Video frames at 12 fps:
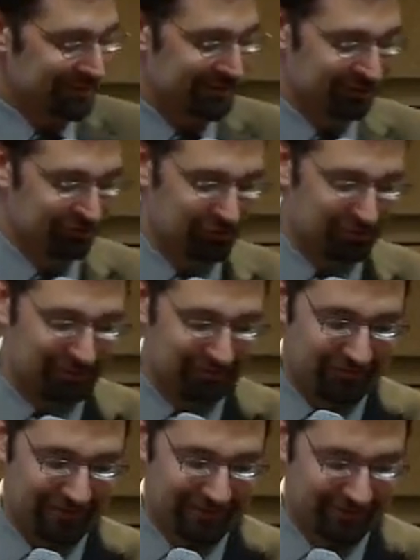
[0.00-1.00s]
Here's what we
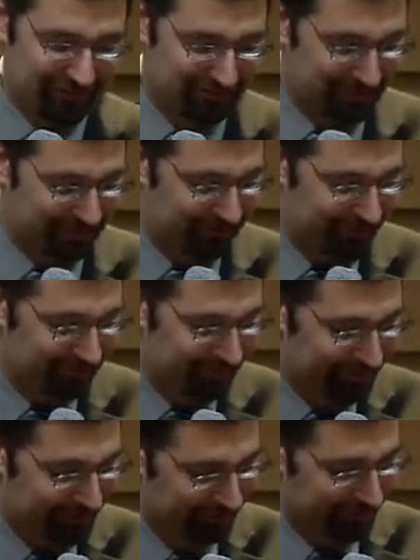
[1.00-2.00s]
define that to be.
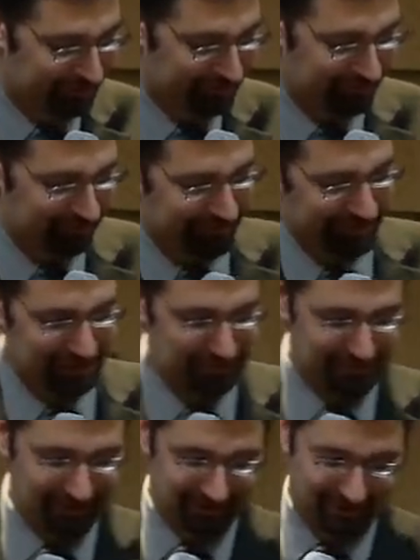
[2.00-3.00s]
Fetus tunnel vision is the
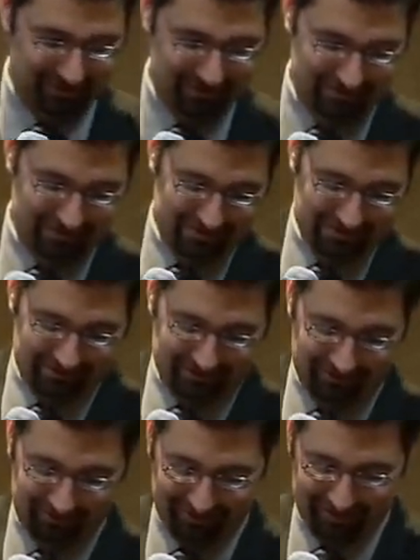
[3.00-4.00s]
inability
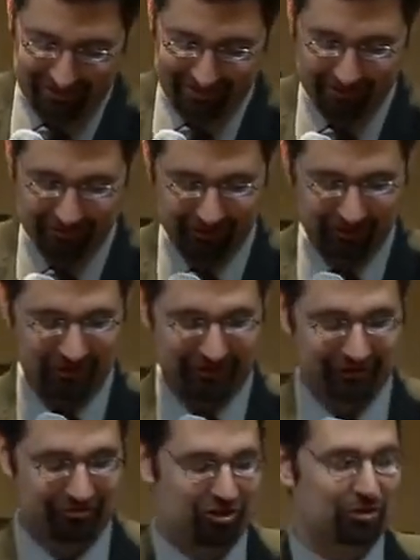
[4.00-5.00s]
to see and or
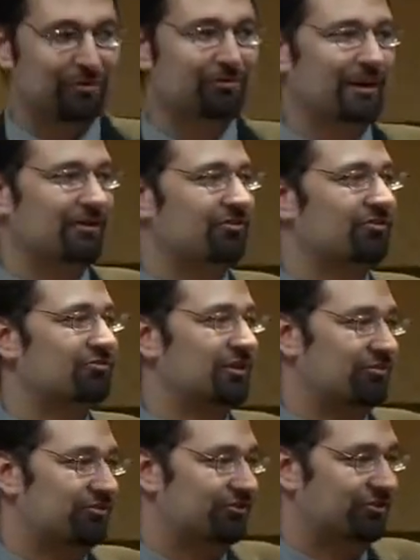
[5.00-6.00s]
acknowledge human rights and
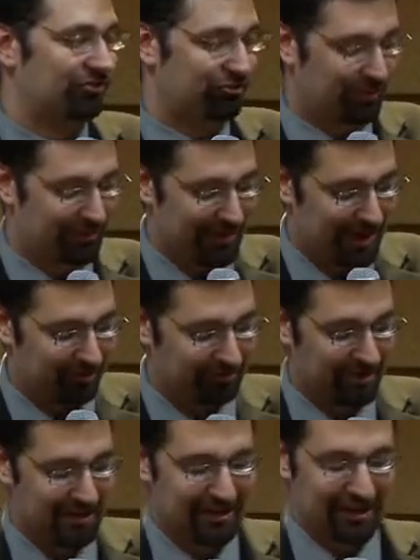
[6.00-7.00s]
injustices
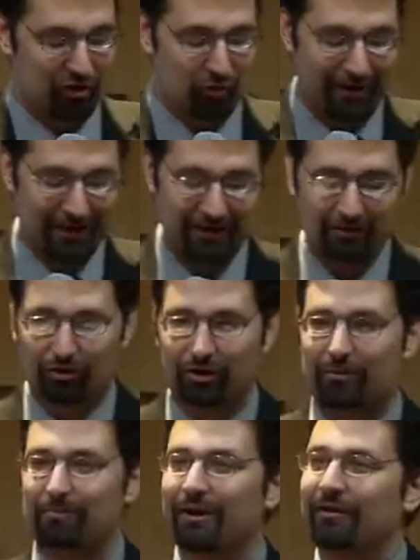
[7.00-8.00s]
without equating
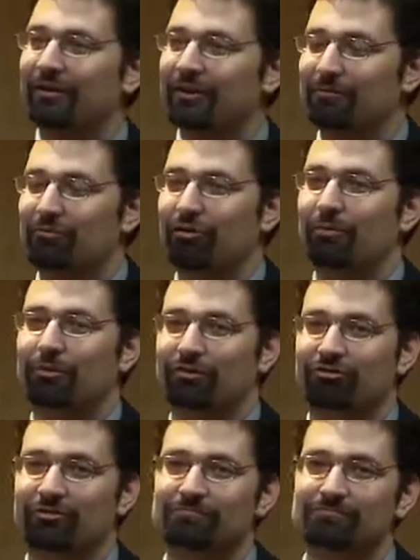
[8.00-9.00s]
or comparing them to
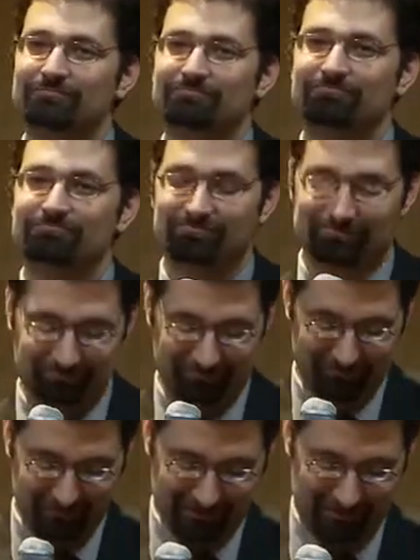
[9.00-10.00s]
abortion.
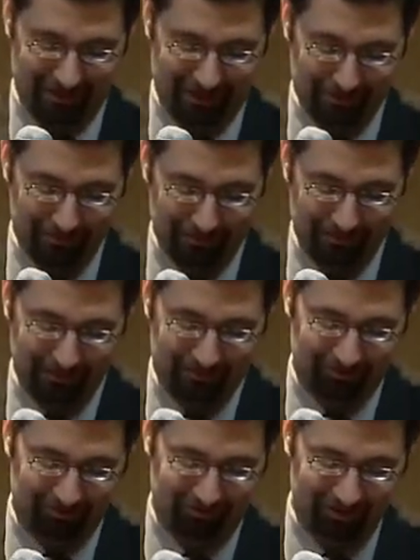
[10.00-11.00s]
The inability
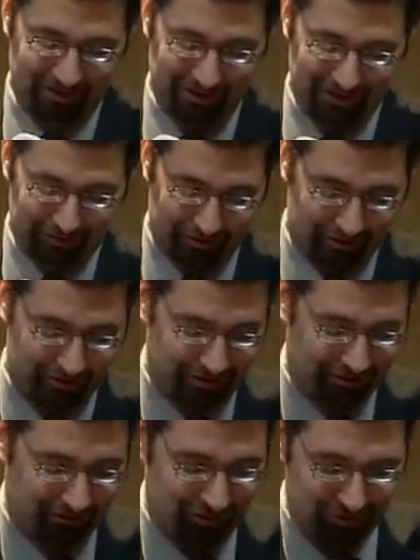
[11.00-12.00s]
to see and or
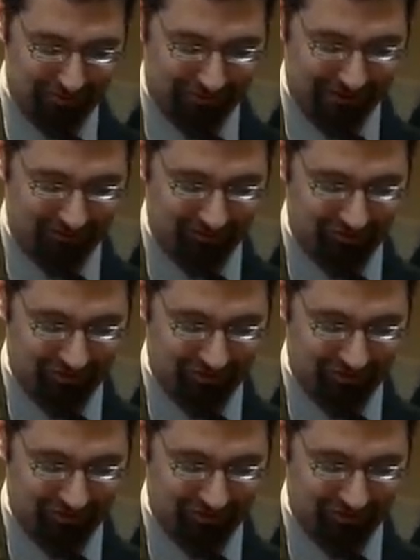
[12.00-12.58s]
acknowledge human rights and